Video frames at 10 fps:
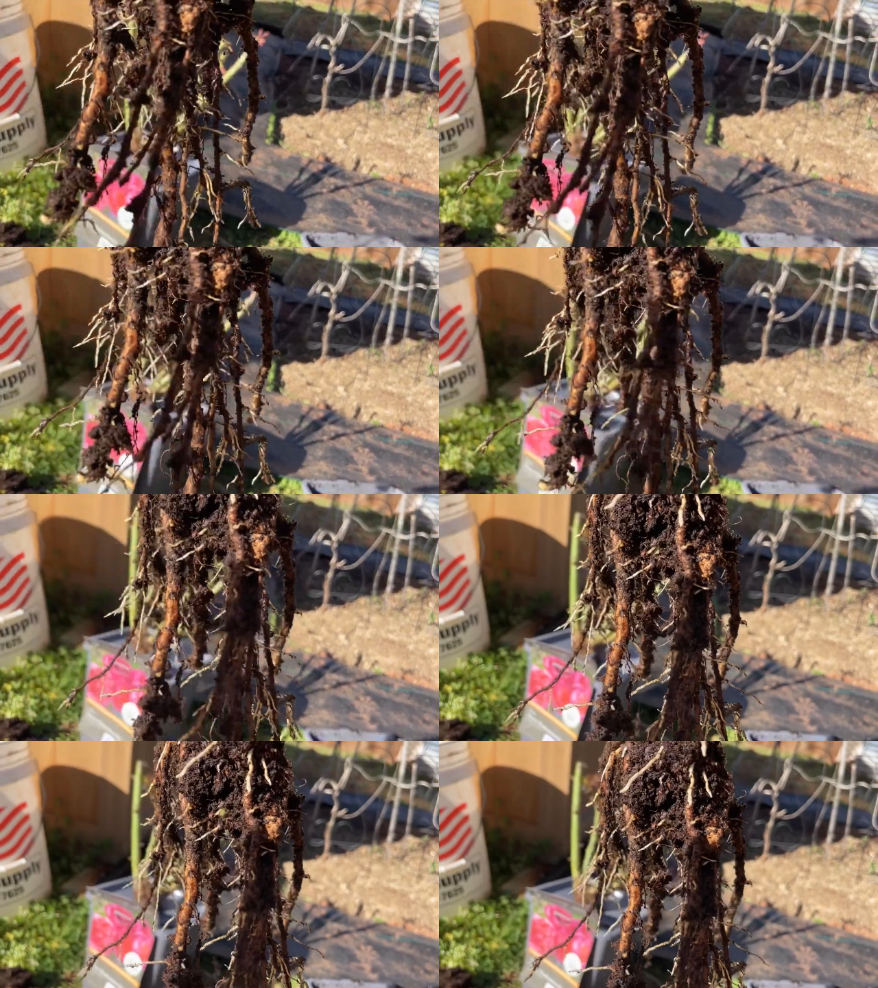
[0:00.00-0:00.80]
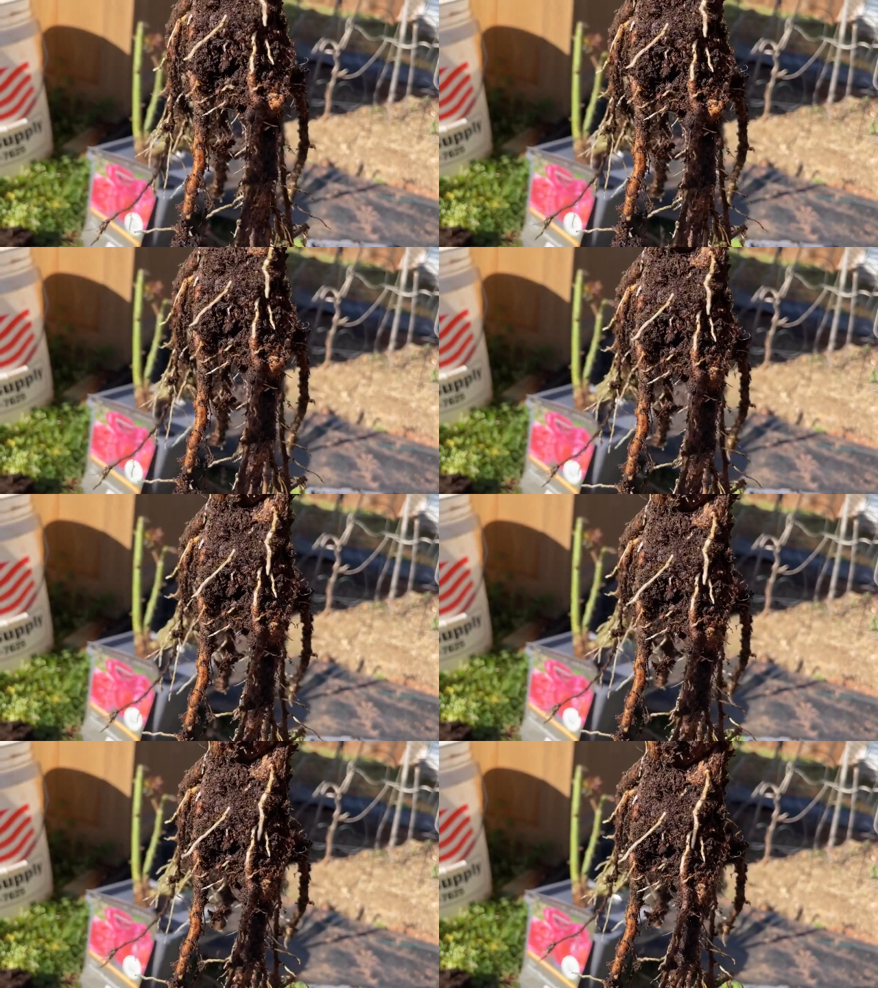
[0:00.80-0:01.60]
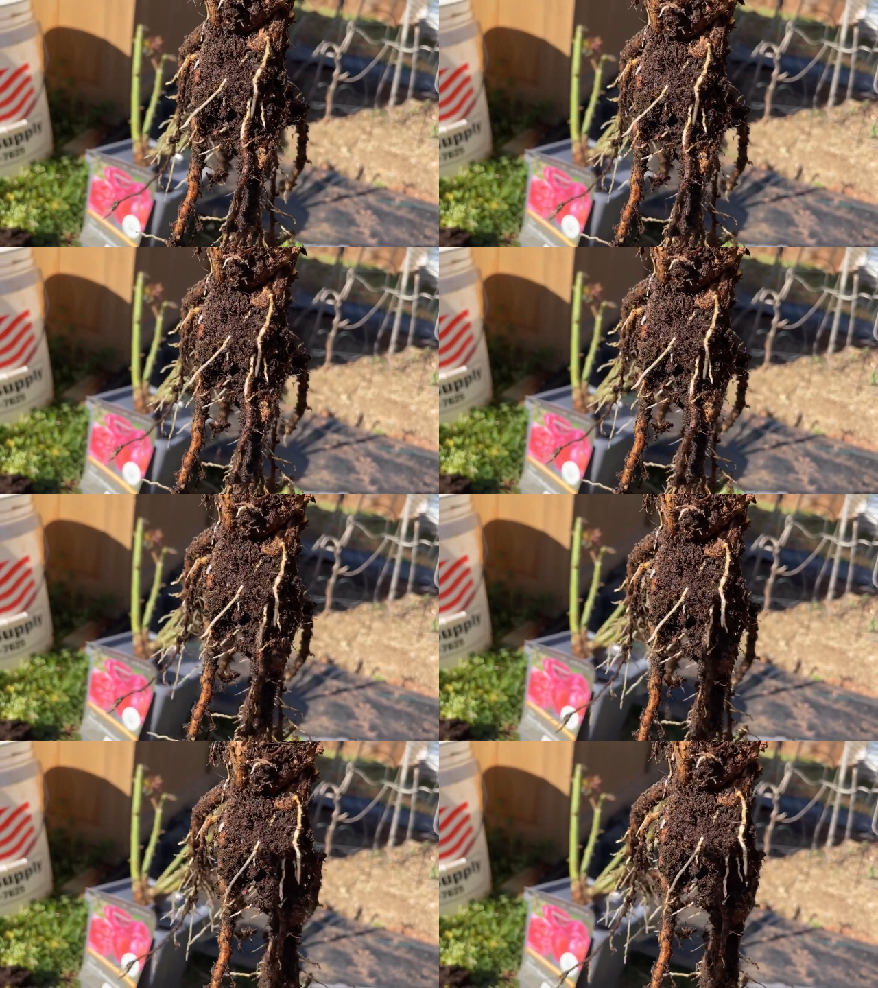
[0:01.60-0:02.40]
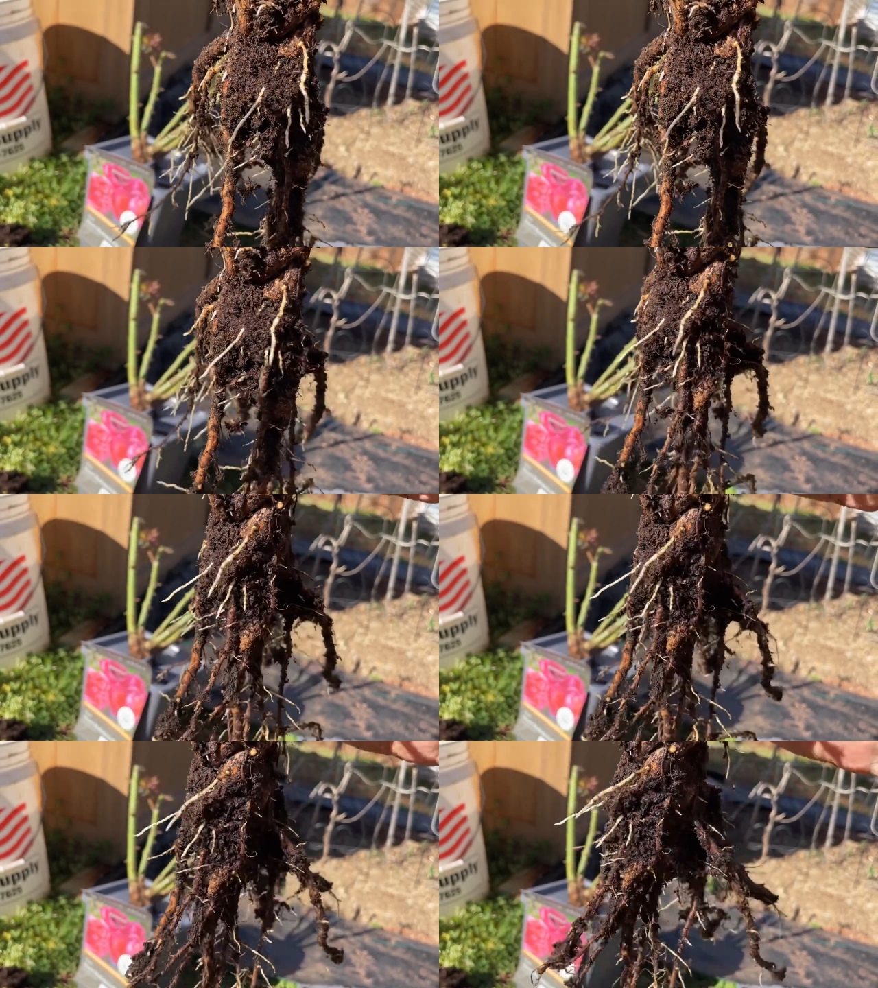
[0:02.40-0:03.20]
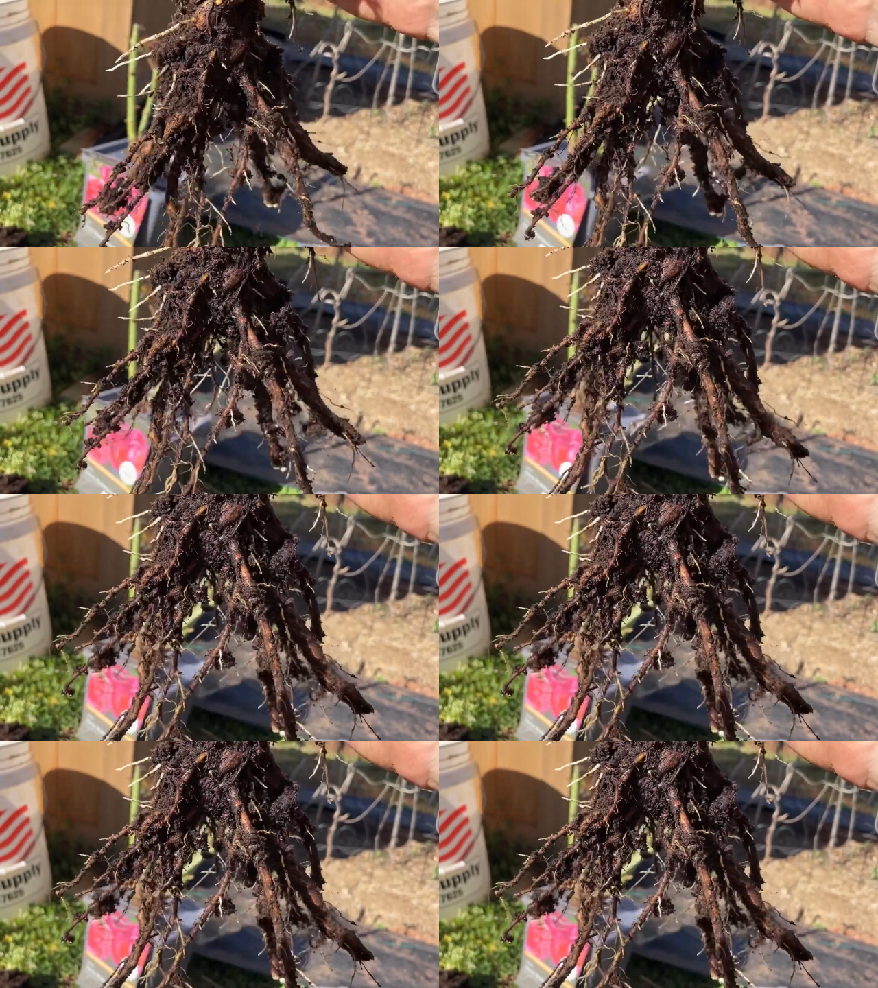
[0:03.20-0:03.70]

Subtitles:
Nobody's mouth can be seen.